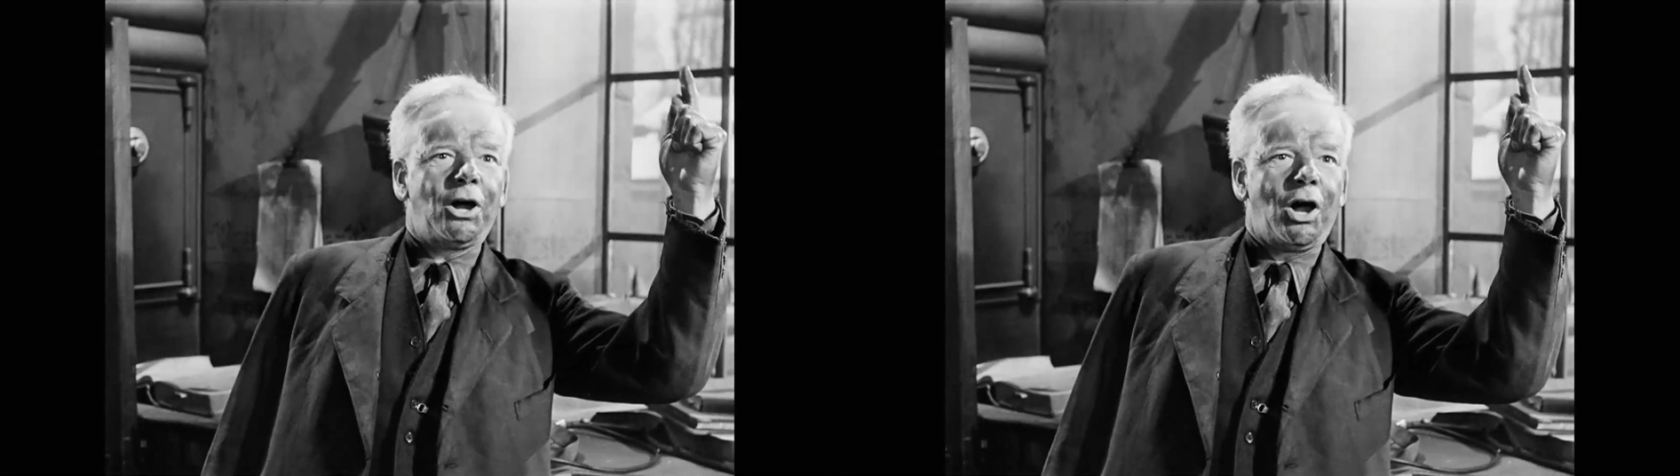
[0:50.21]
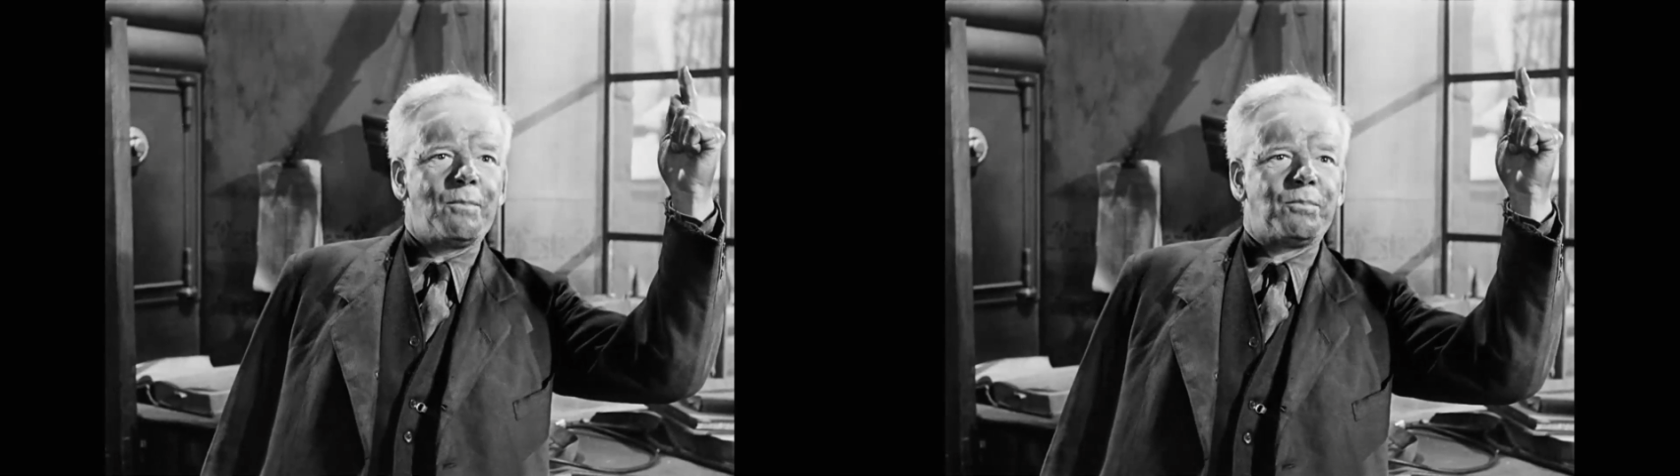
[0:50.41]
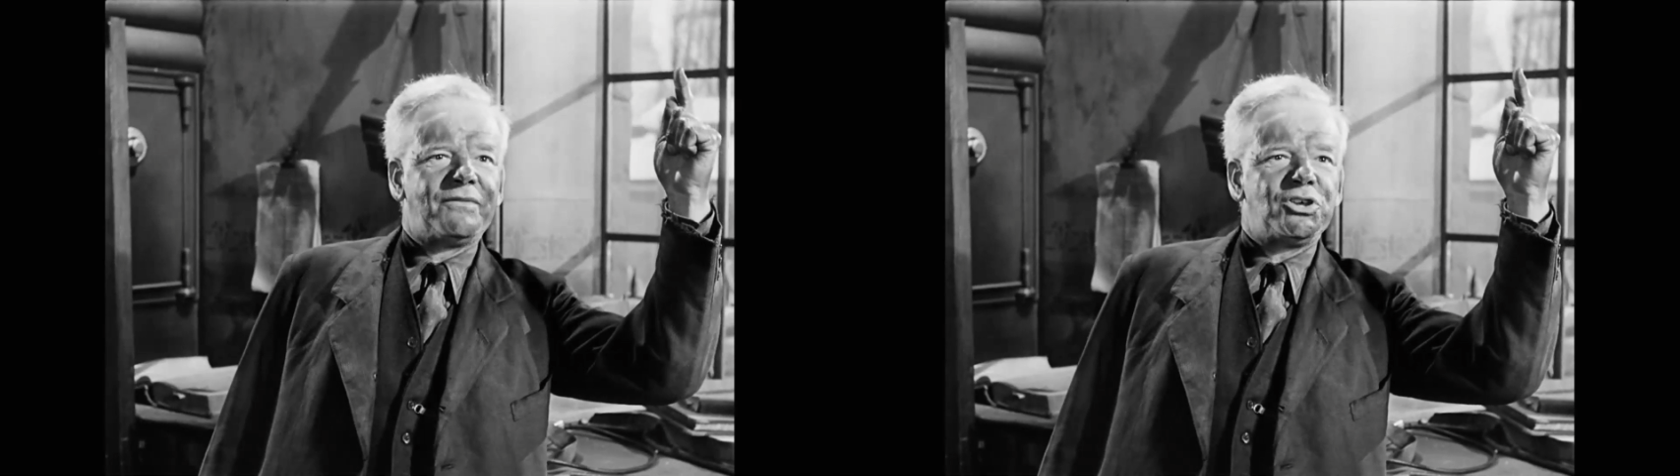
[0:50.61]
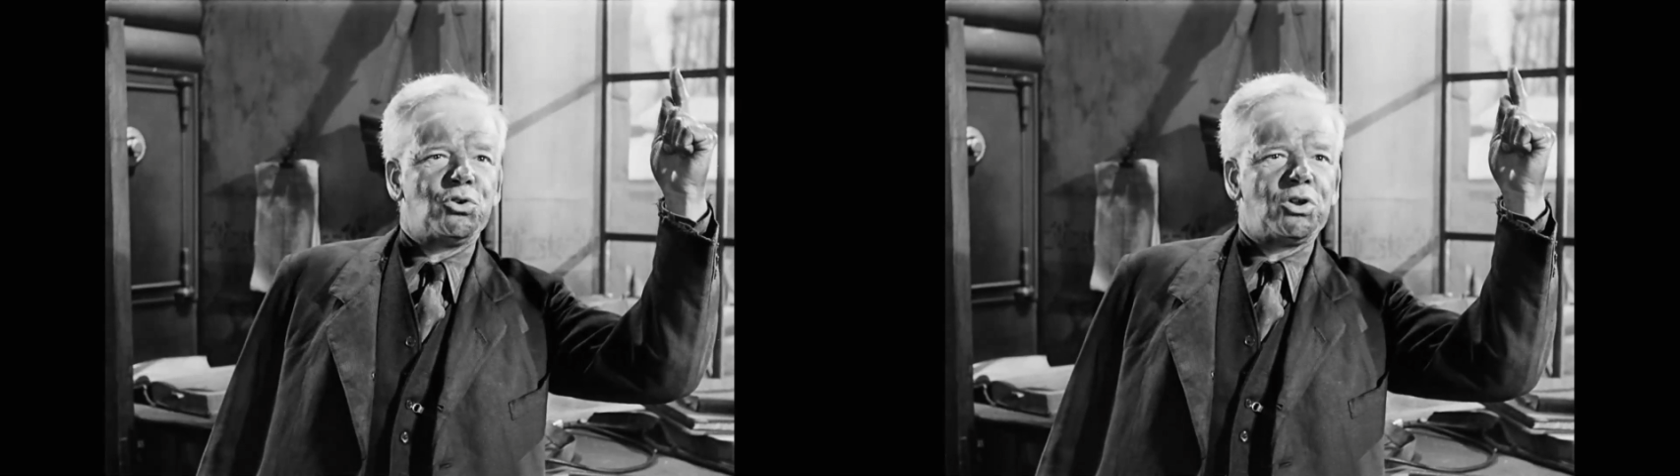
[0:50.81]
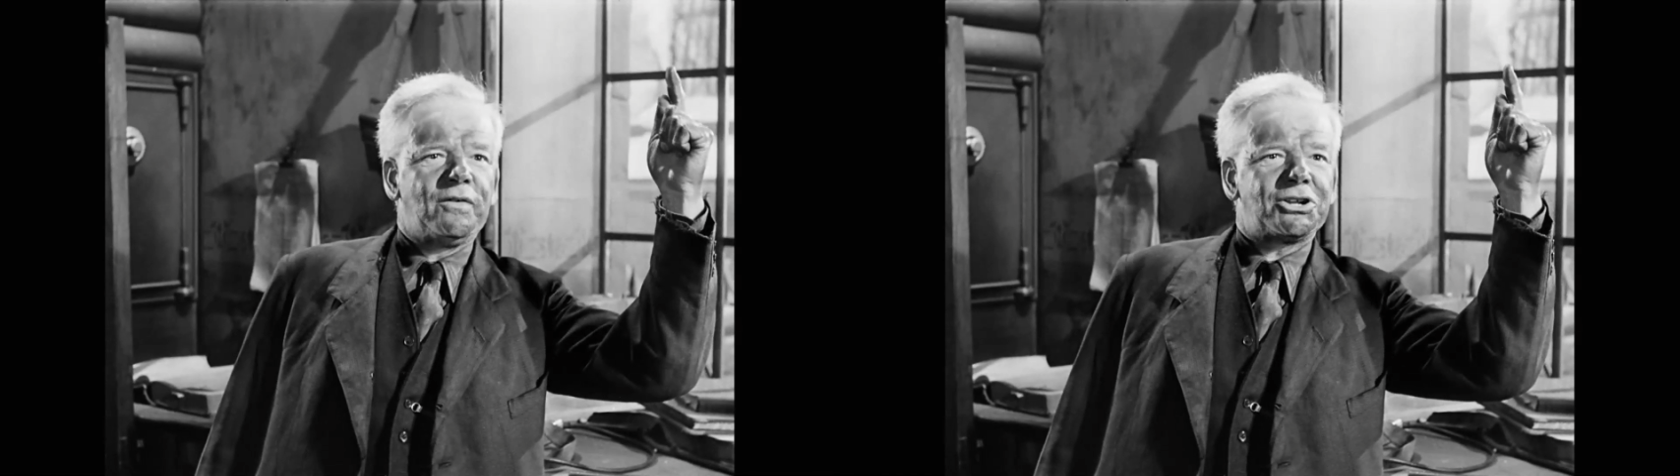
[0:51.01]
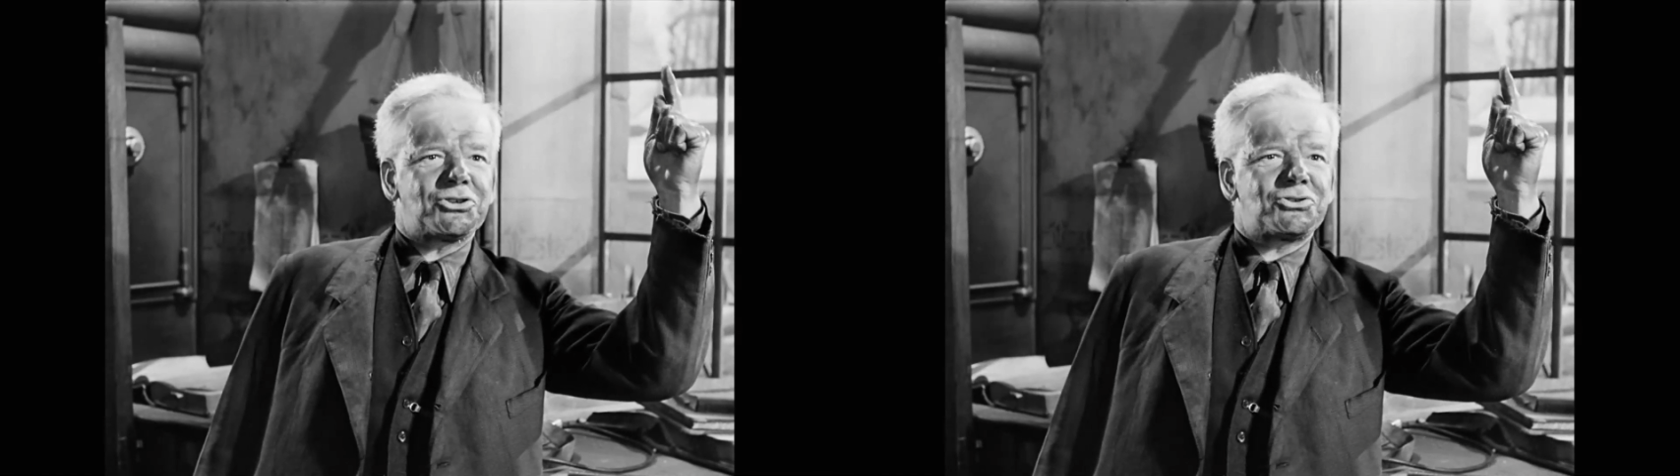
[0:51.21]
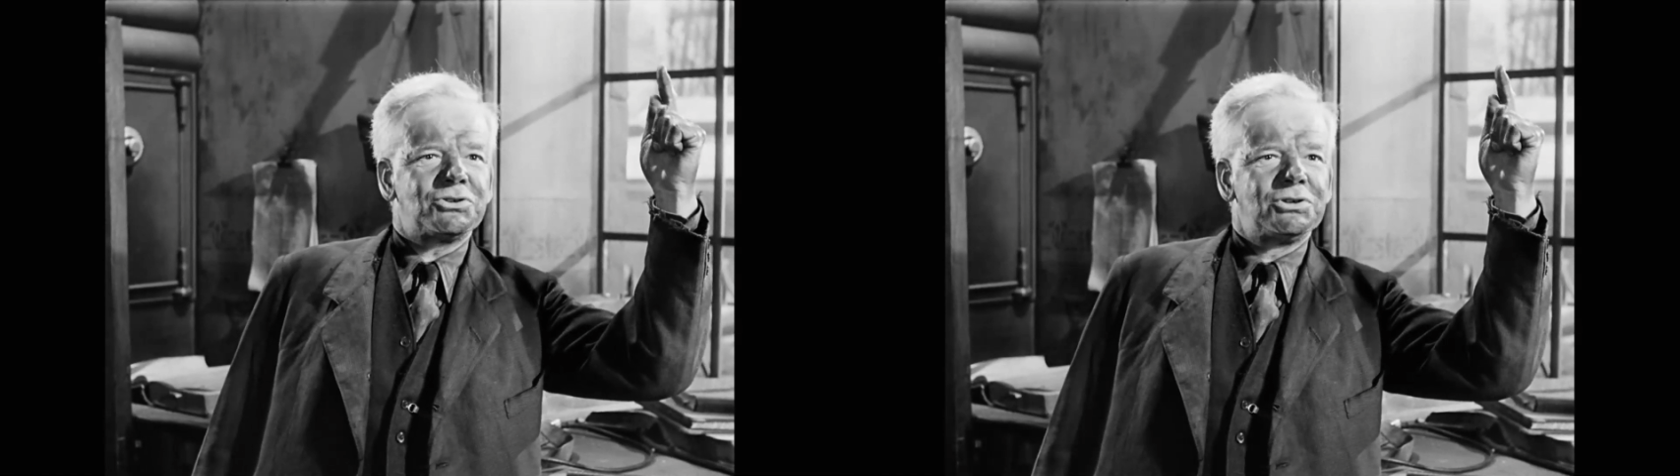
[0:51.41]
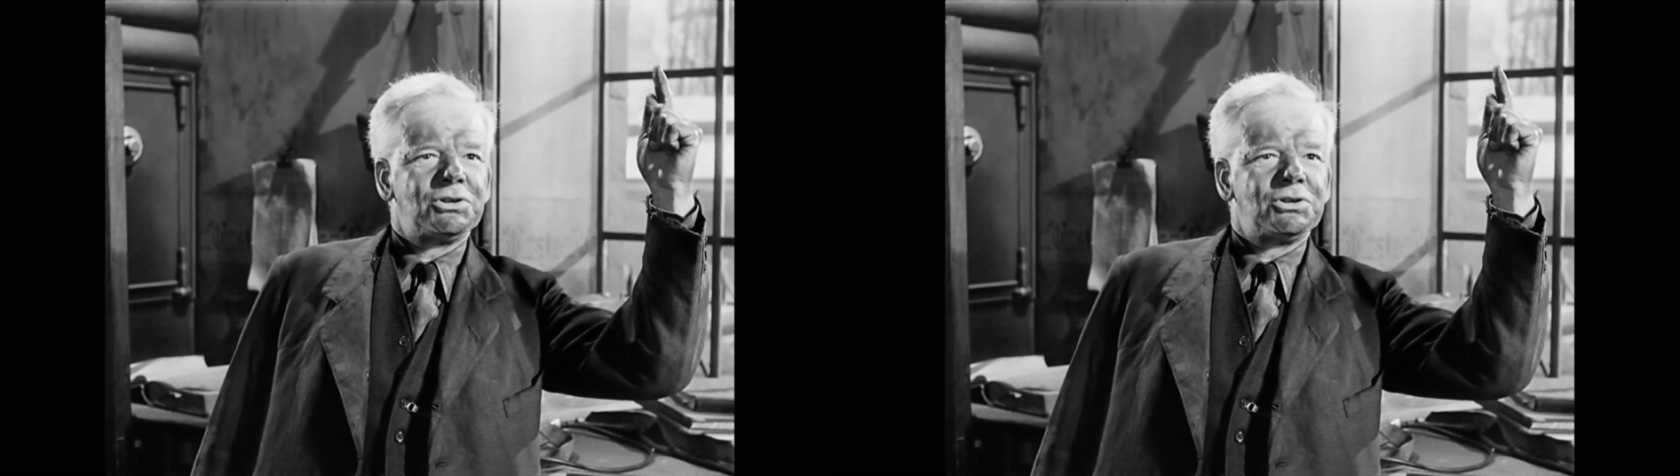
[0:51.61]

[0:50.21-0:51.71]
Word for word: the hub of the universe.